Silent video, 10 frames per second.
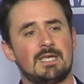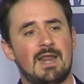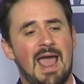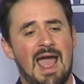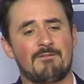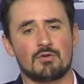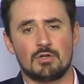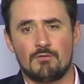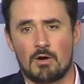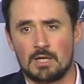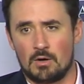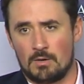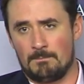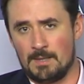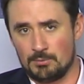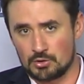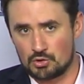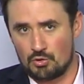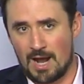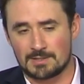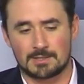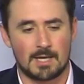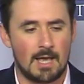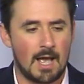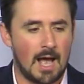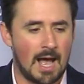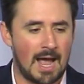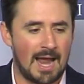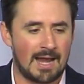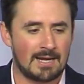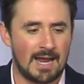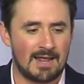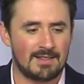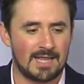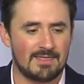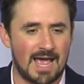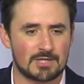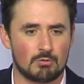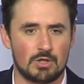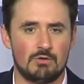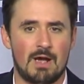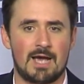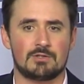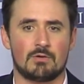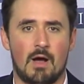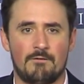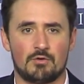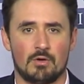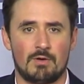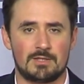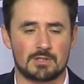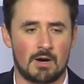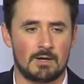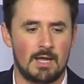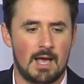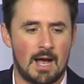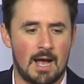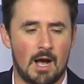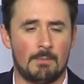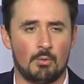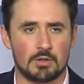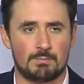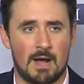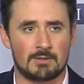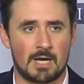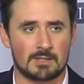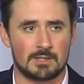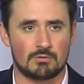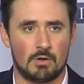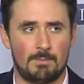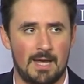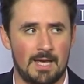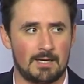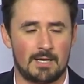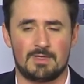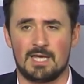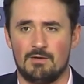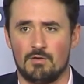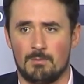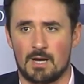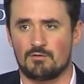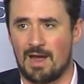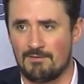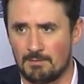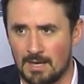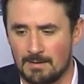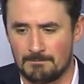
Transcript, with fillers: it after you've already earned people's trust. Uh, and, and that's where you guys are off to a great start. Uh, I'm always proud to talk to this group, and uh, thank you very much for having me.